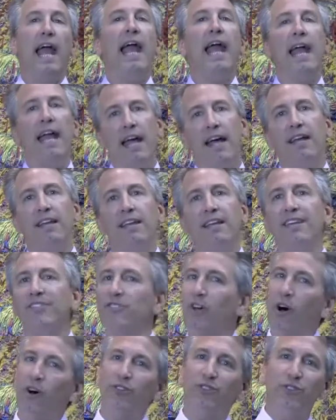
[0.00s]
And
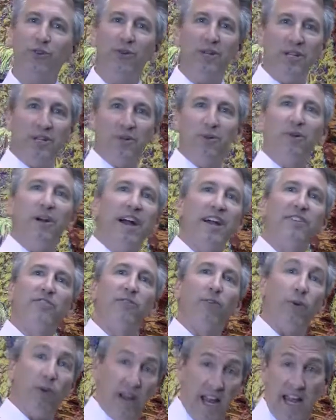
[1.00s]
it's also incorrect
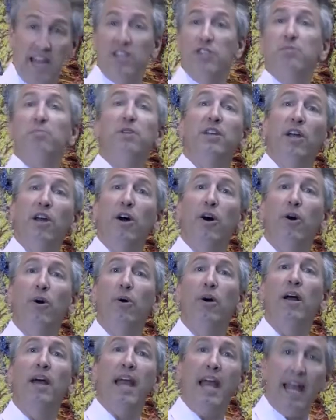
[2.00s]
for
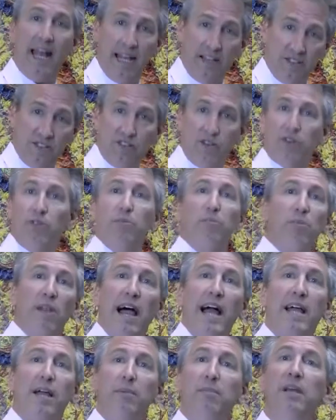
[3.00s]
HBO and certain
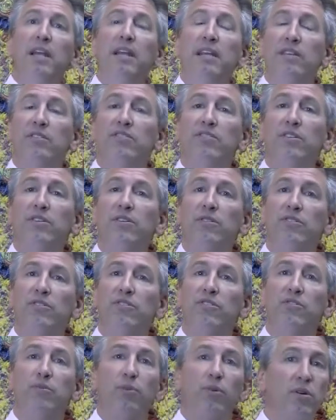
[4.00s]
black comedians to use
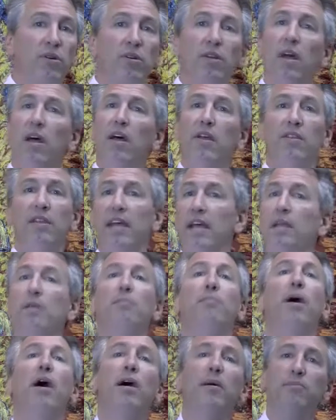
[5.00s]
this word. The
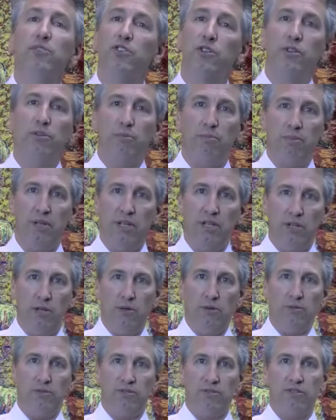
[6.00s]
N-bomb shouldn't be
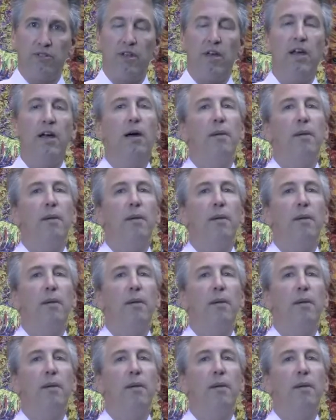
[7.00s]
used.